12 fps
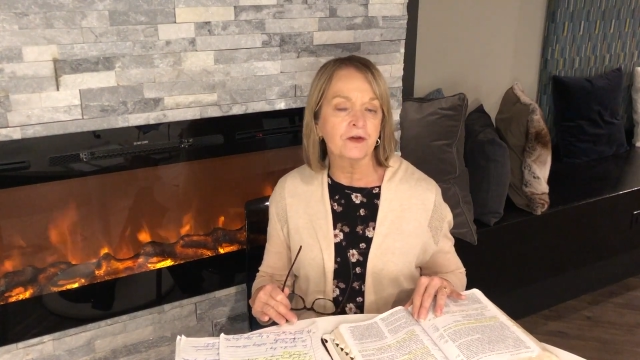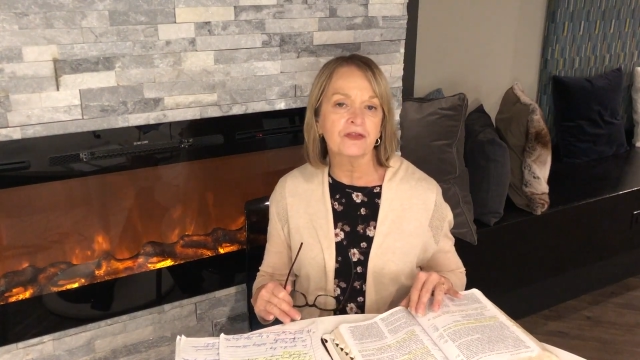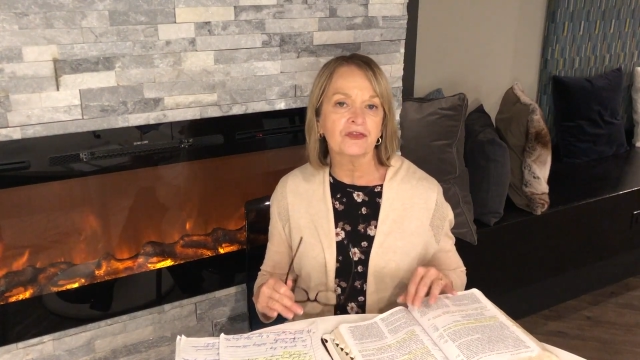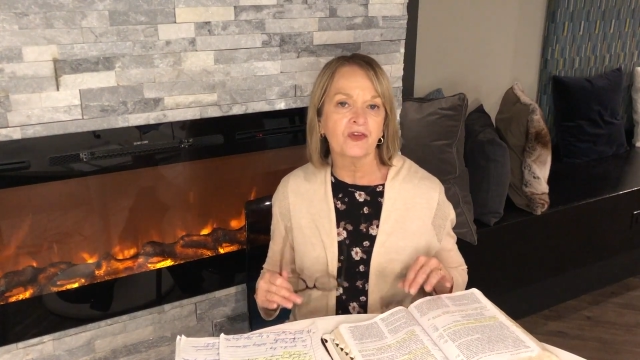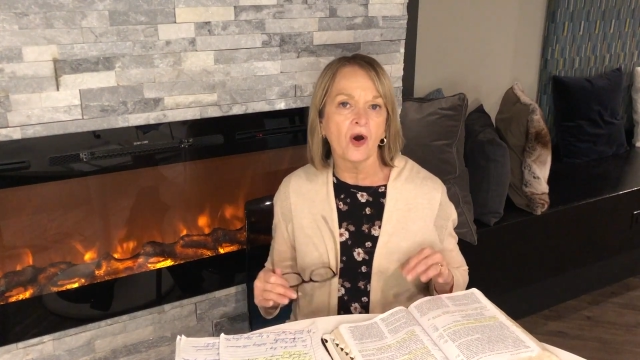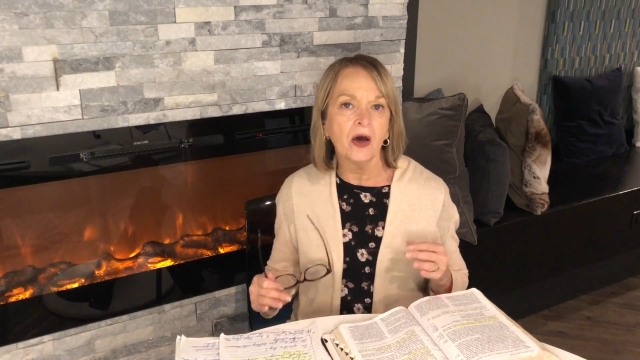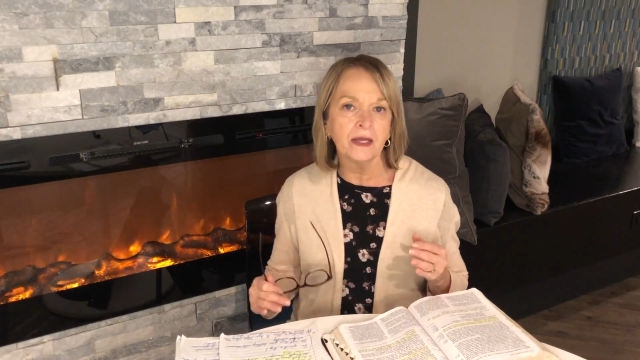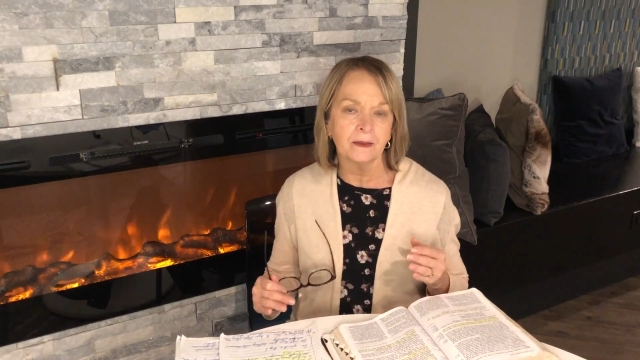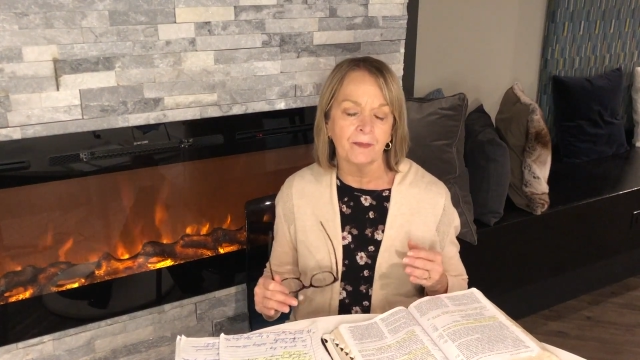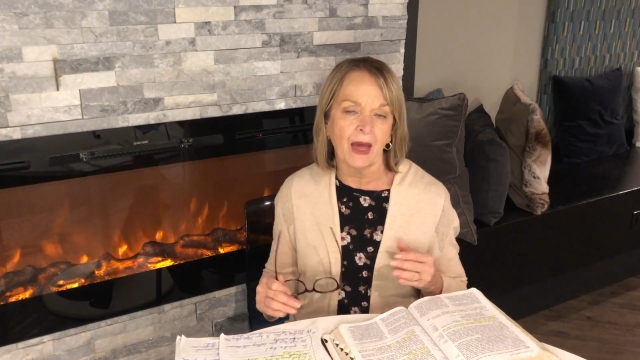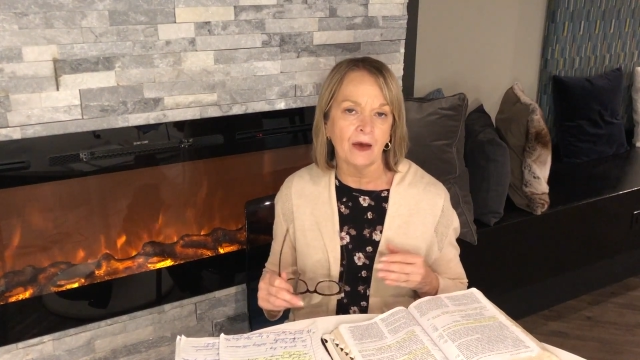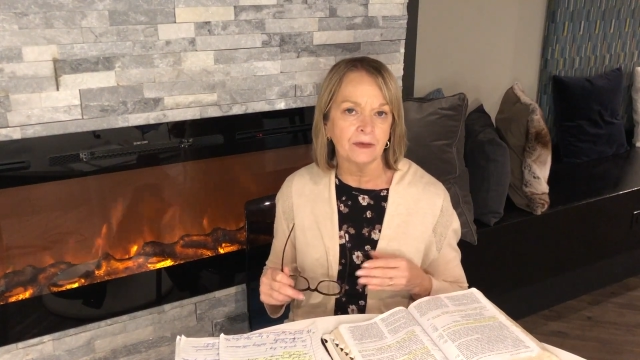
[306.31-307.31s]
thought
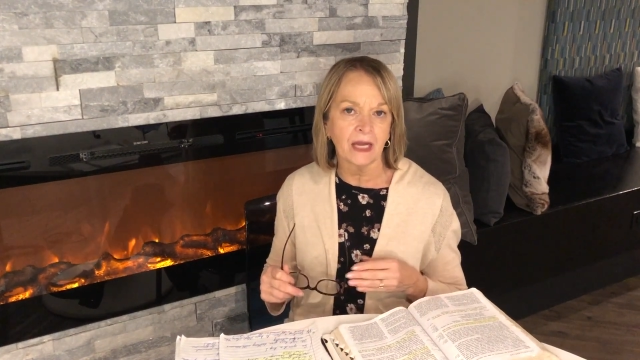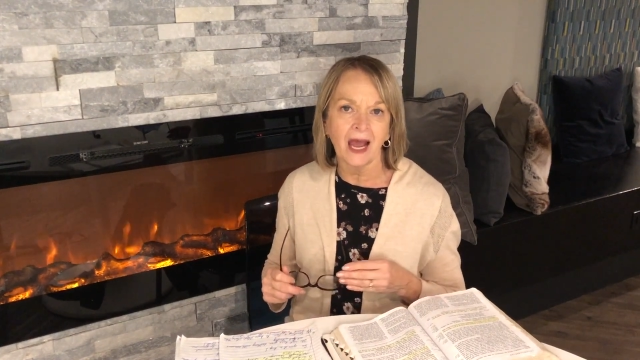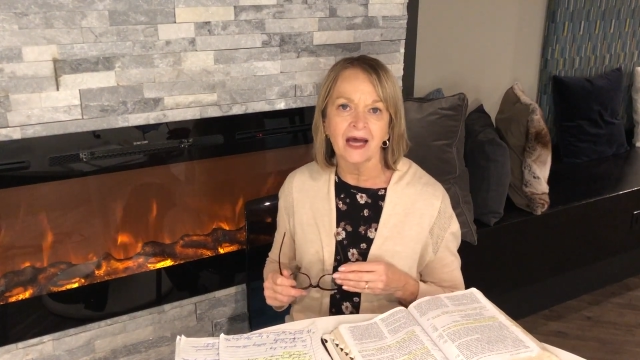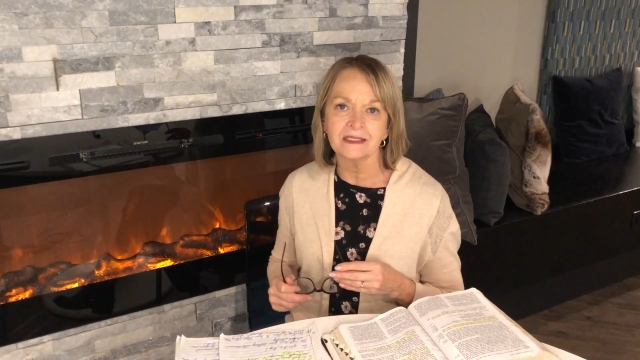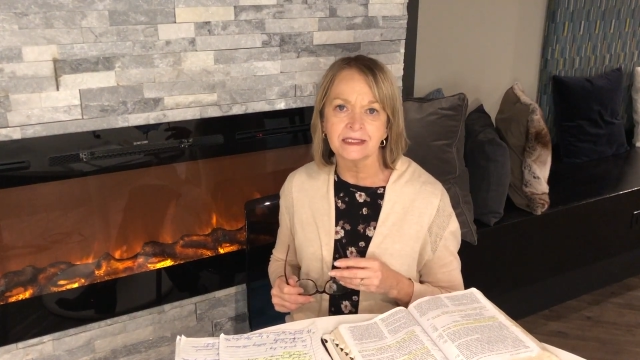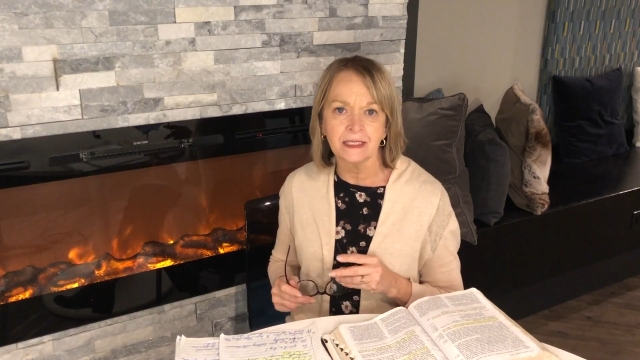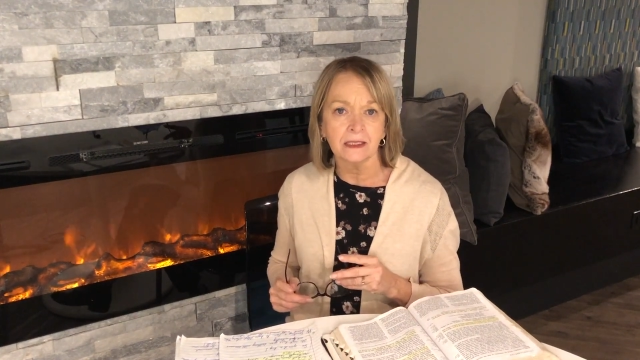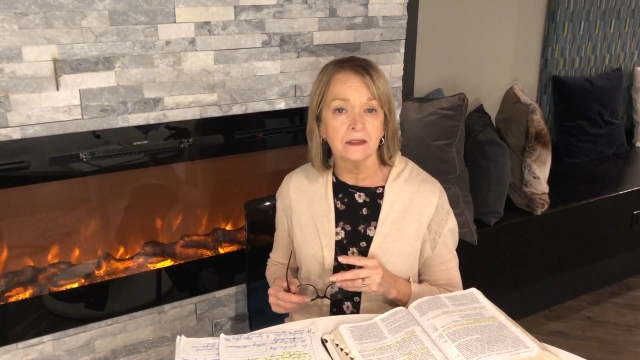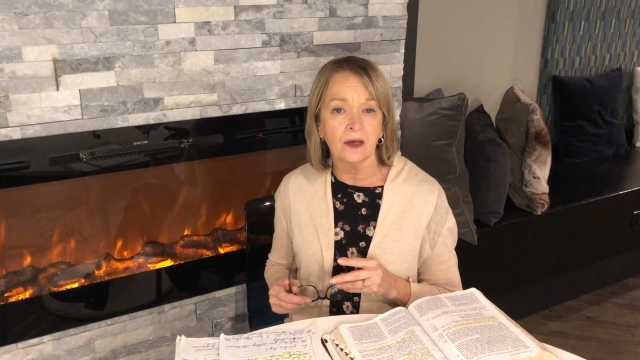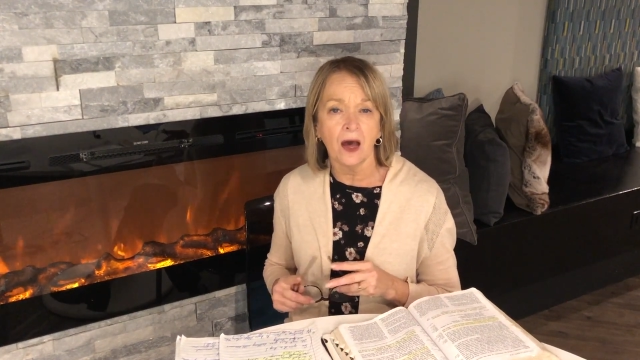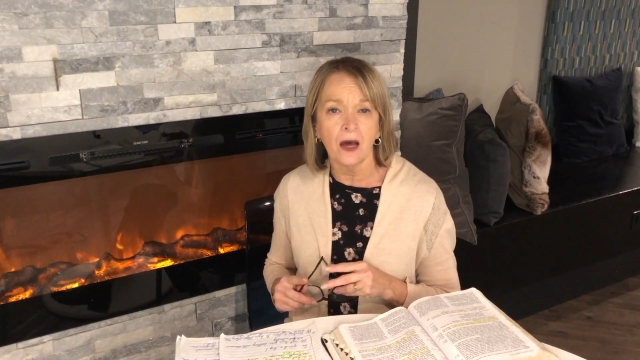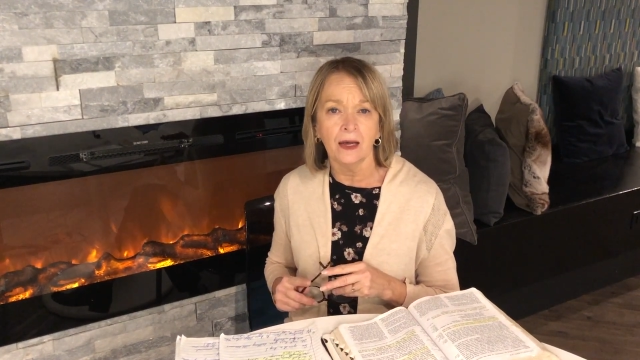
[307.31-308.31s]
about asking
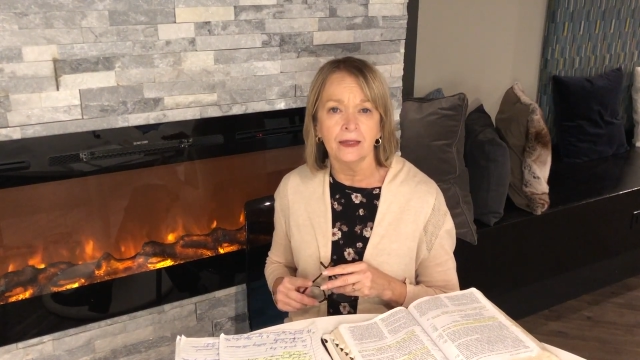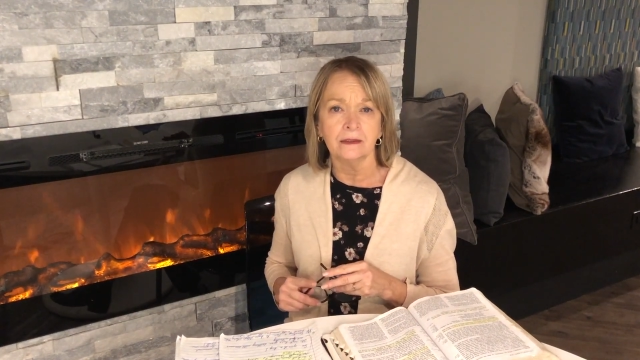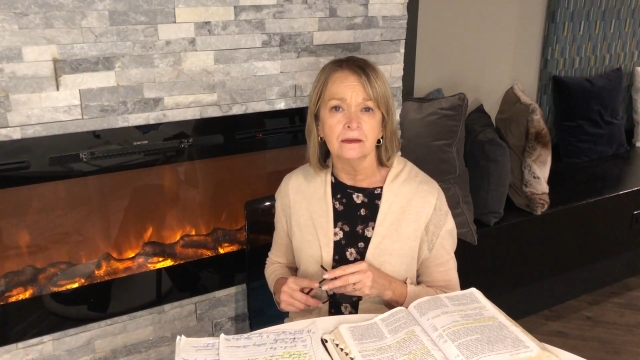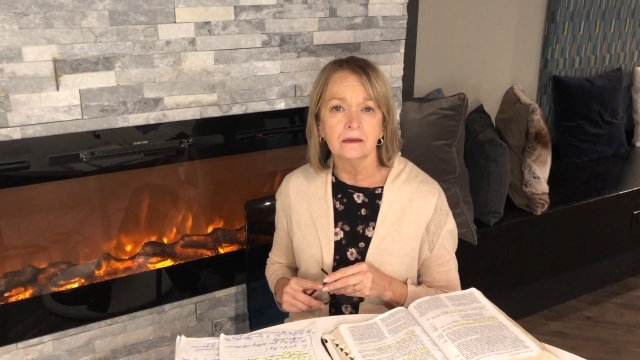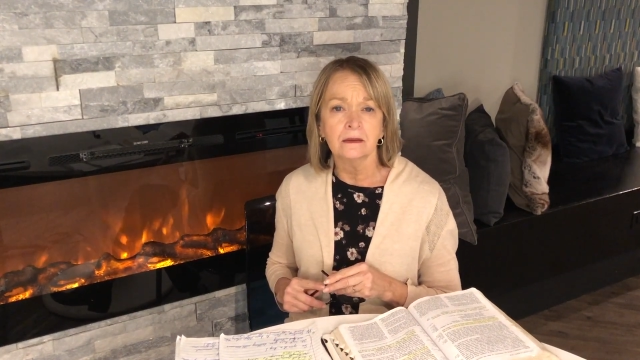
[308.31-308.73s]
God,